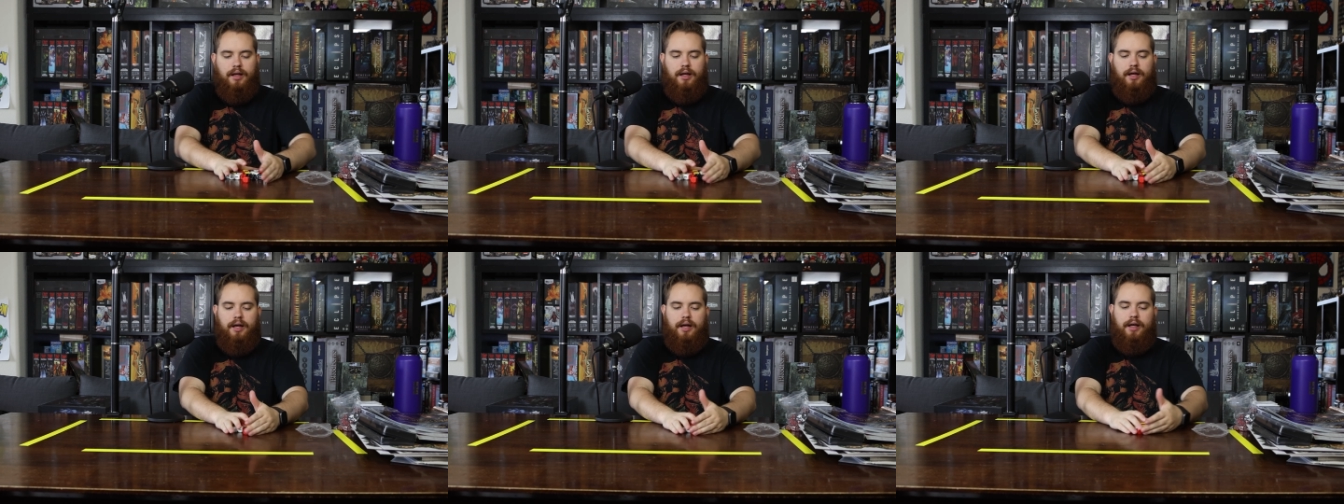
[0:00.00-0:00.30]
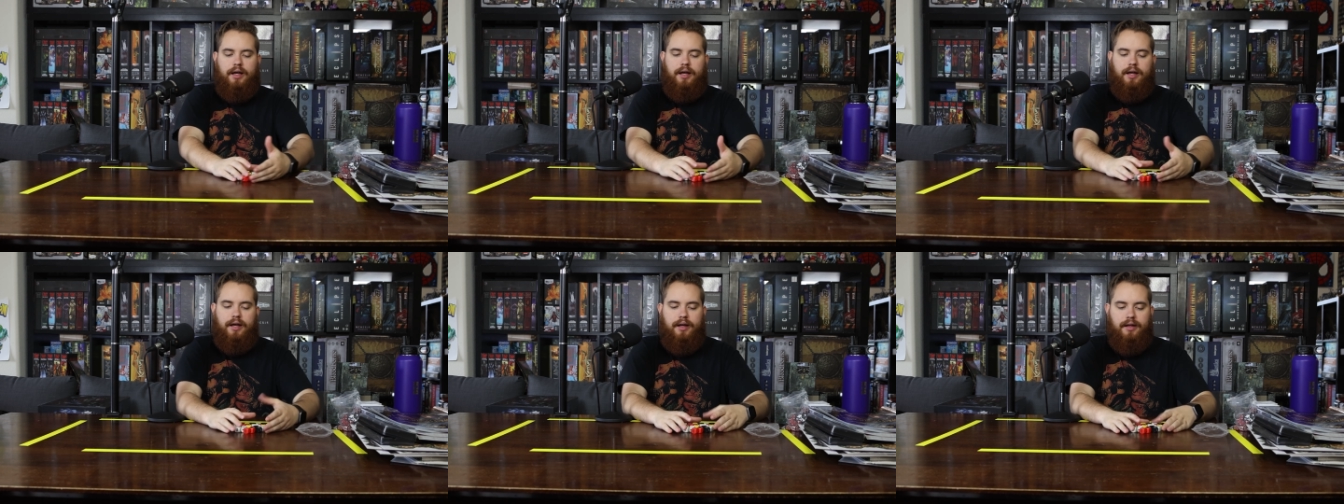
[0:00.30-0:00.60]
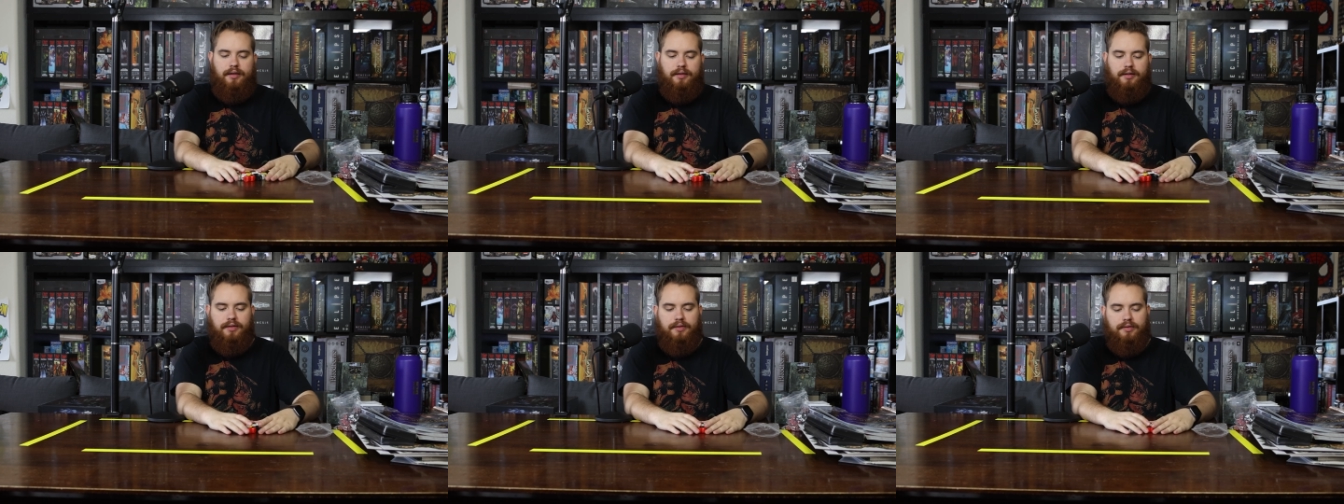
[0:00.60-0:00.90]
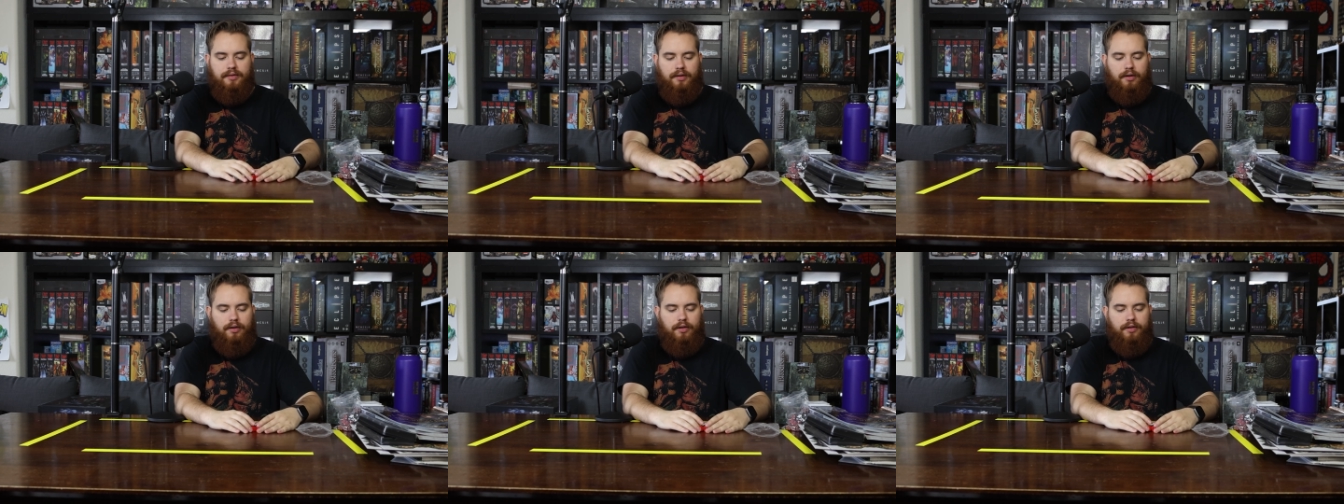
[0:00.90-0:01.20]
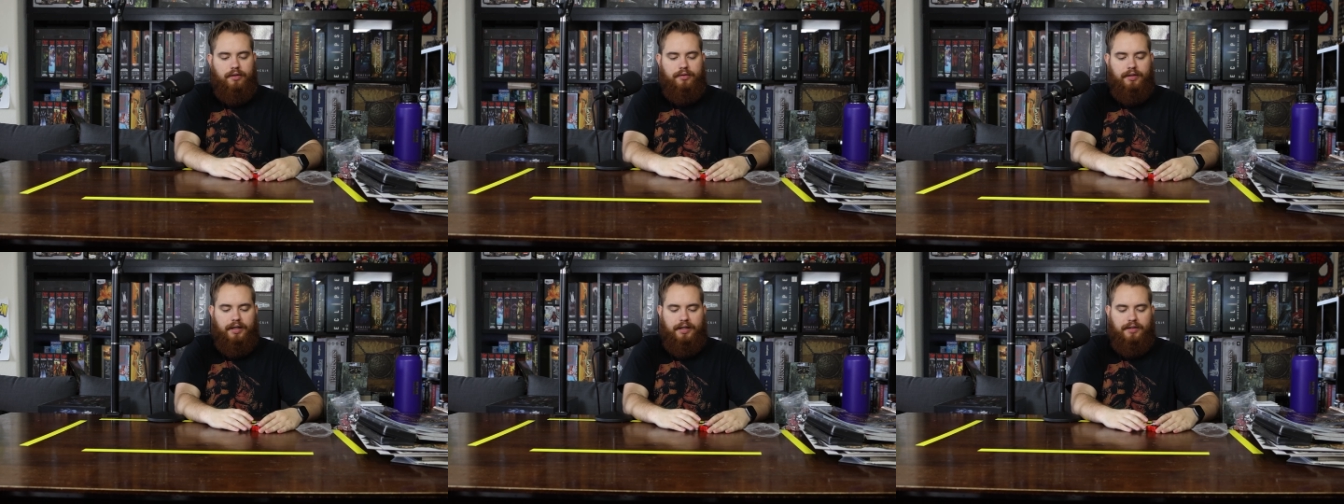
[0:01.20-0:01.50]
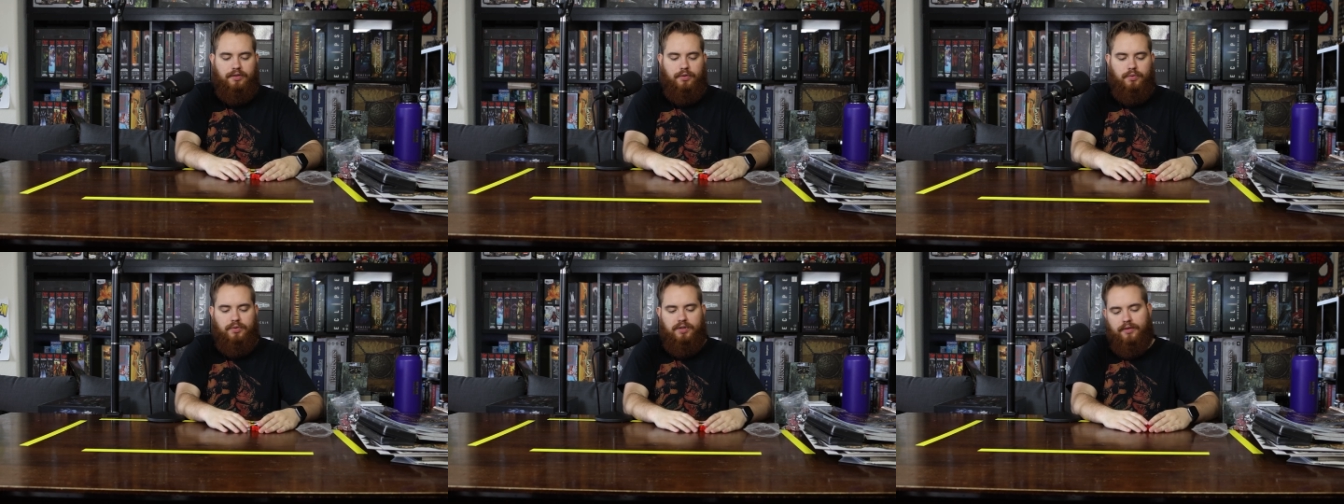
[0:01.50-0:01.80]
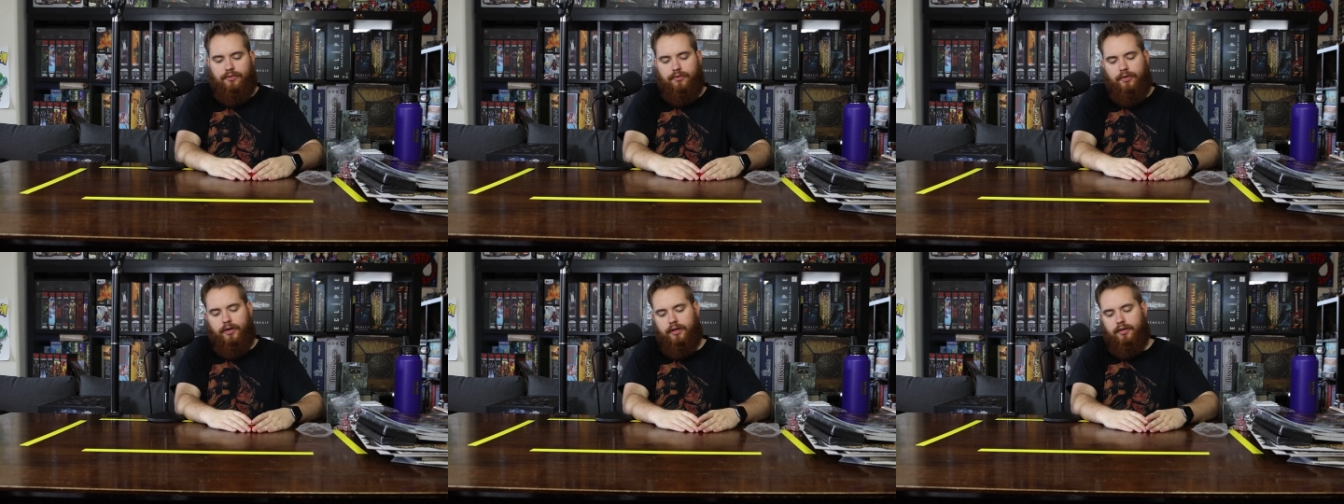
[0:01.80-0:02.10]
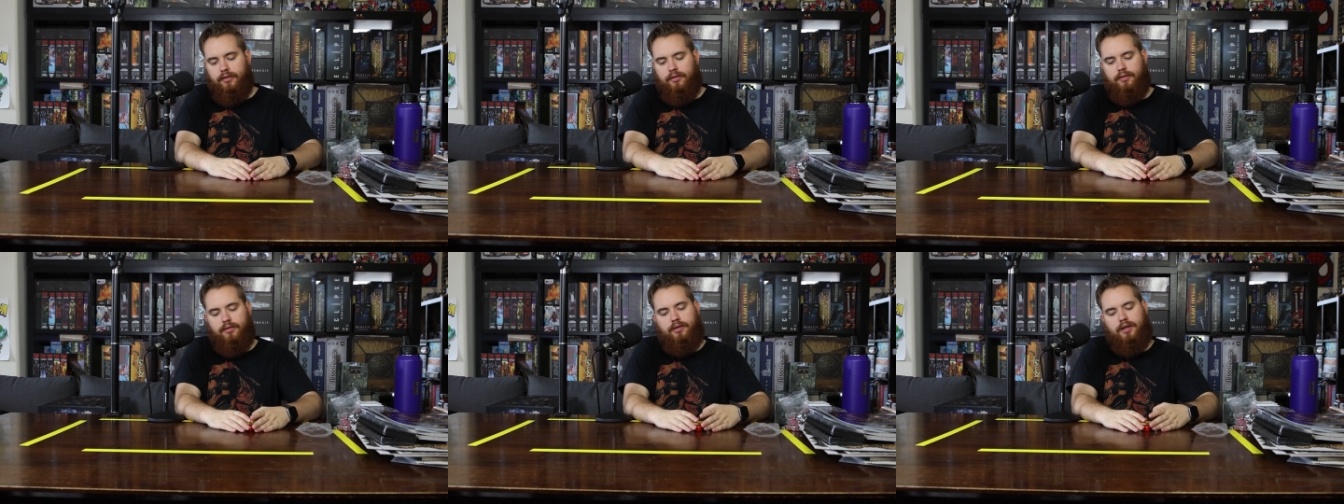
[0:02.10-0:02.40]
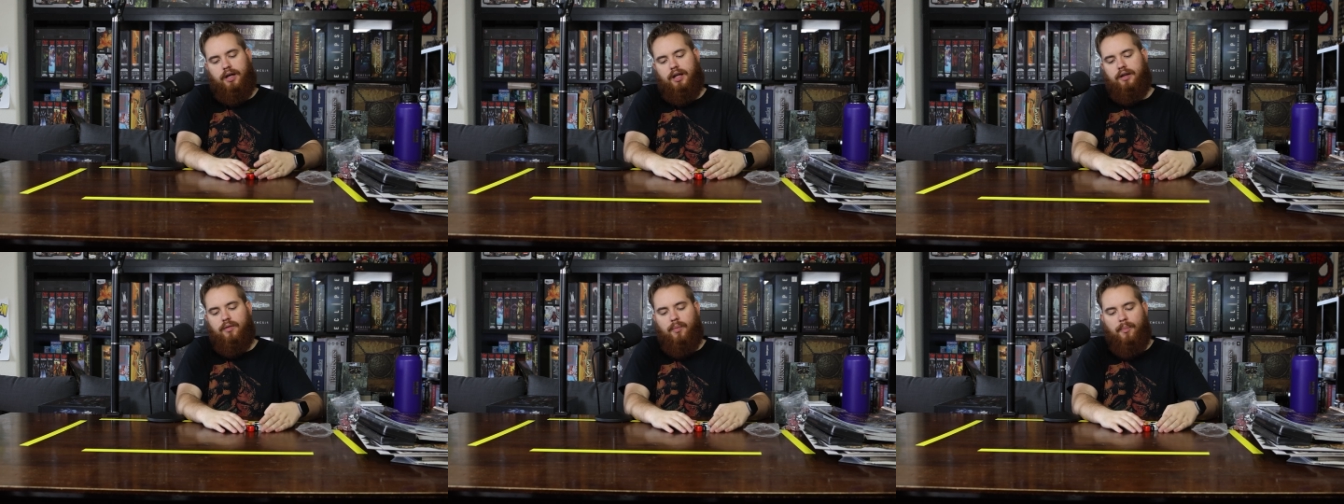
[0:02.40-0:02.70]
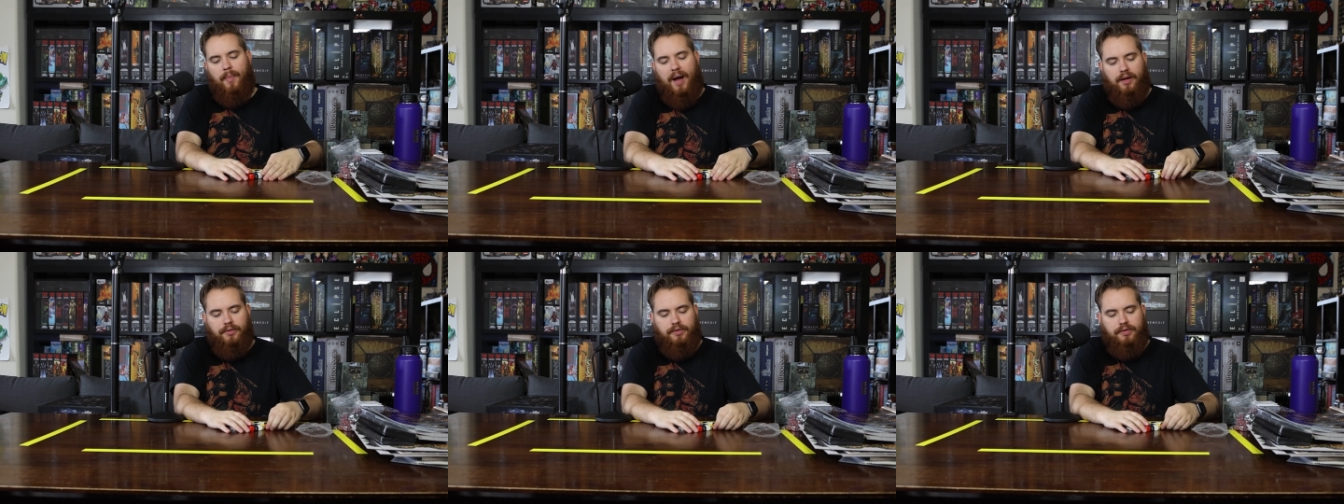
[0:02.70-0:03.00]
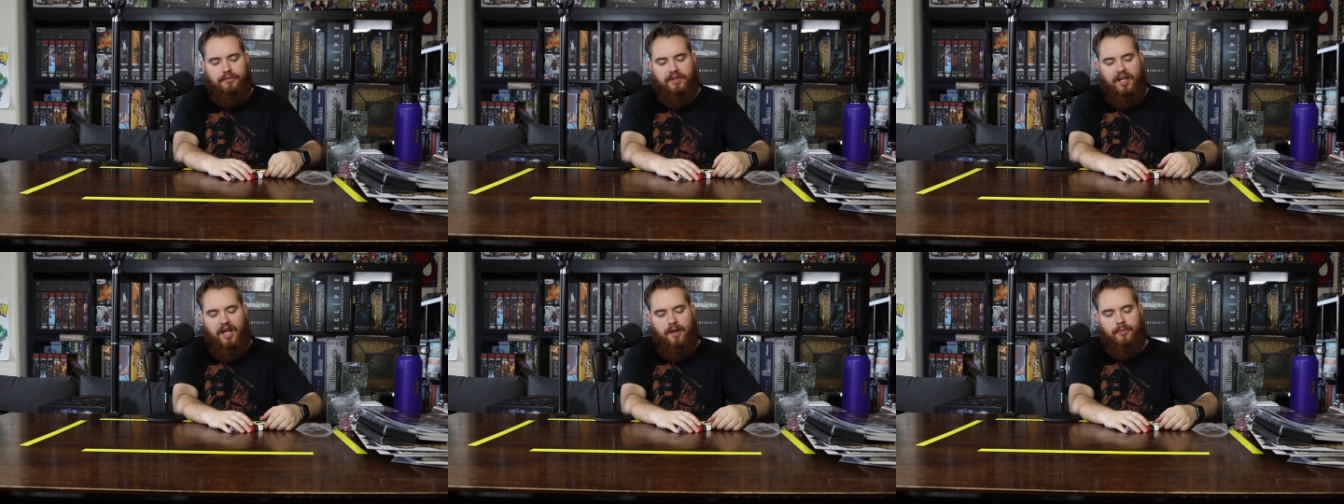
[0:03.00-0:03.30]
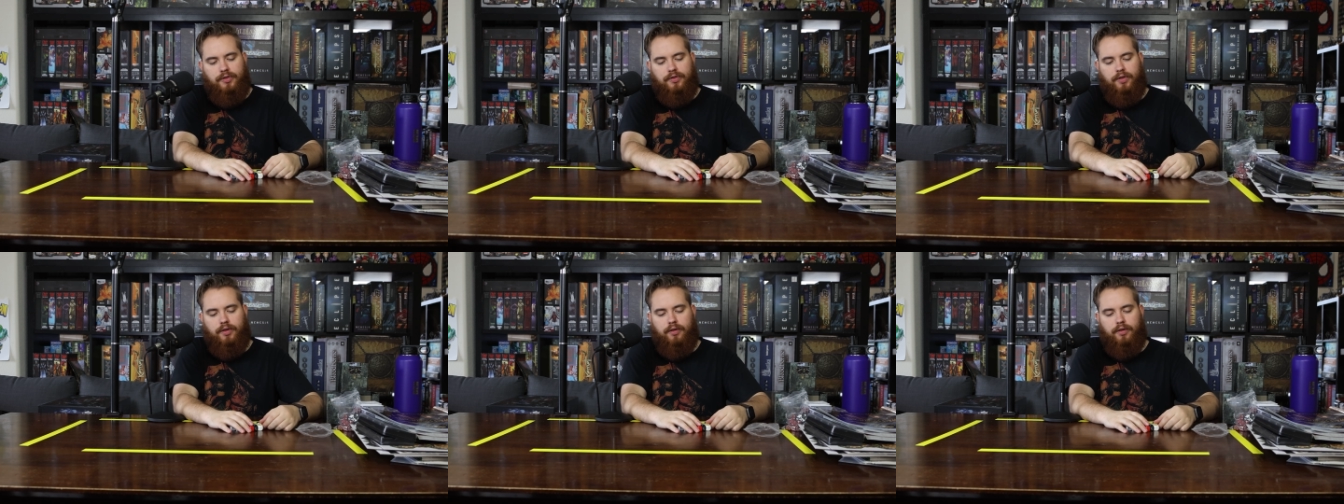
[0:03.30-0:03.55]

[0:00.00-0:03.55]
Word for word: Uh, these all like do different kind of amounts of damage.